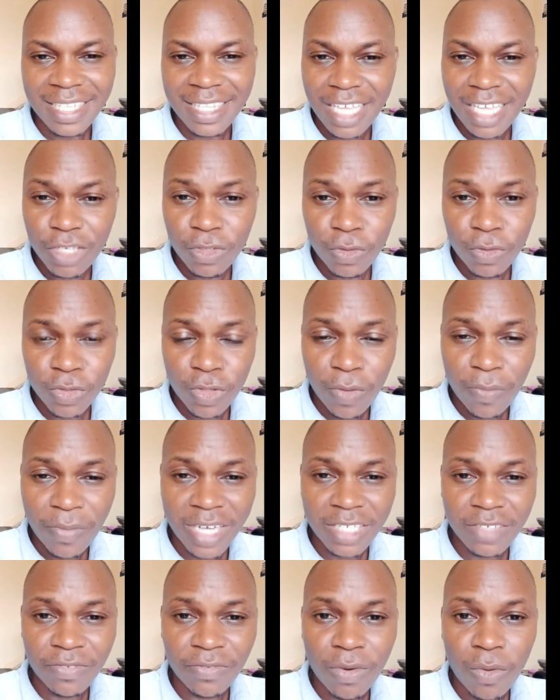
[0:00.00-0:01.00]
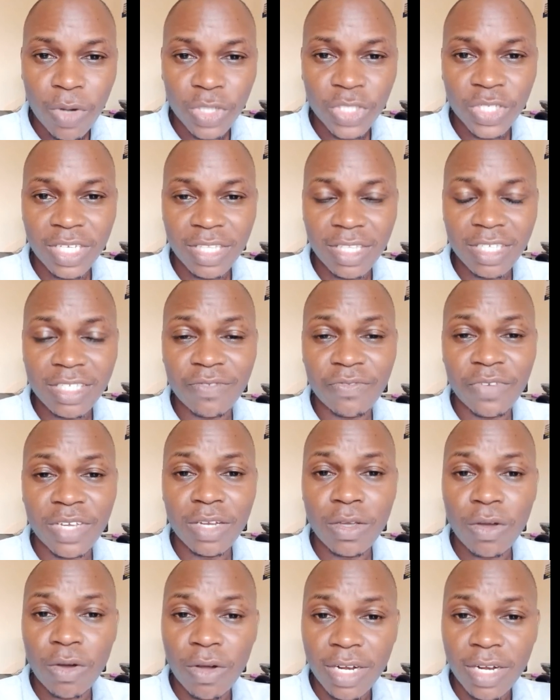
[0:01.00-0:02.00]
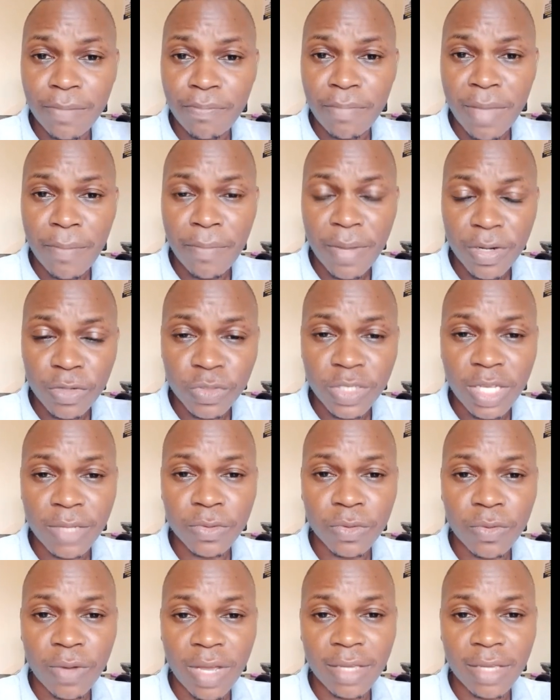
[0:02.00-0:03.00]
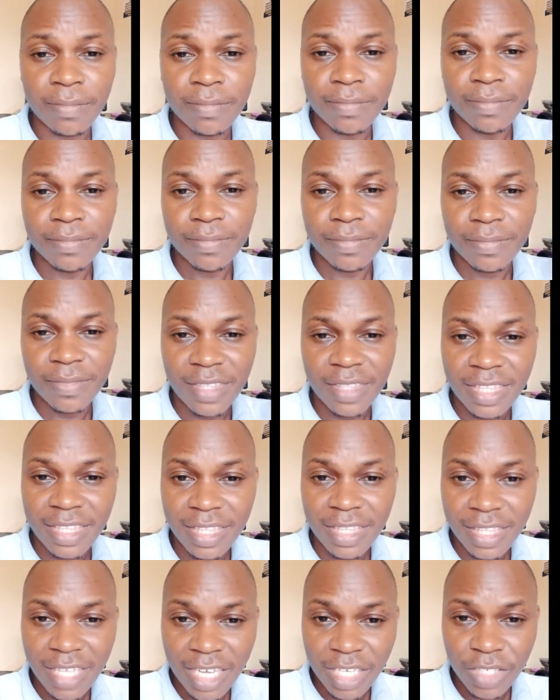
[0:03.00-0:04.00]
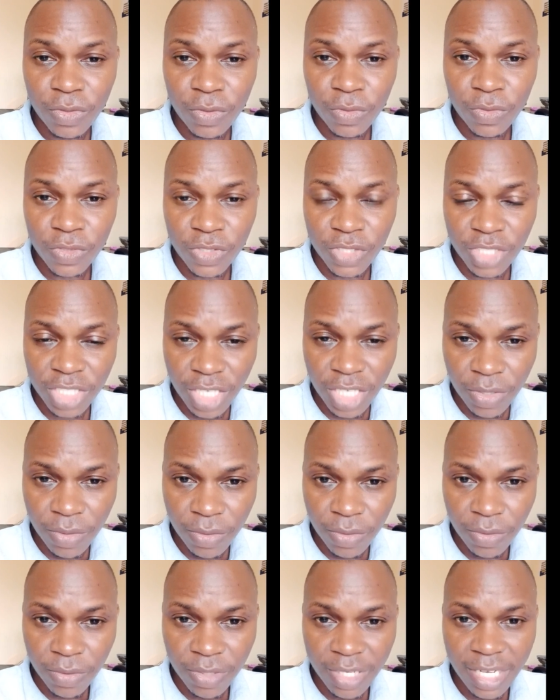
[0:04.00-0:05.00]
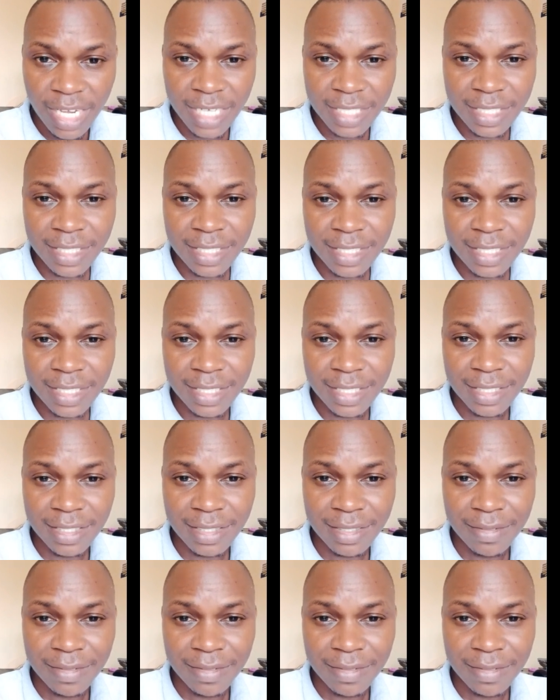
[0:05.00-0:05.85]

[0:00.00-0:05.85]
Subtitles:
Thank you so much for watching this video. Remember to subscribe. Thank you. See you in the next.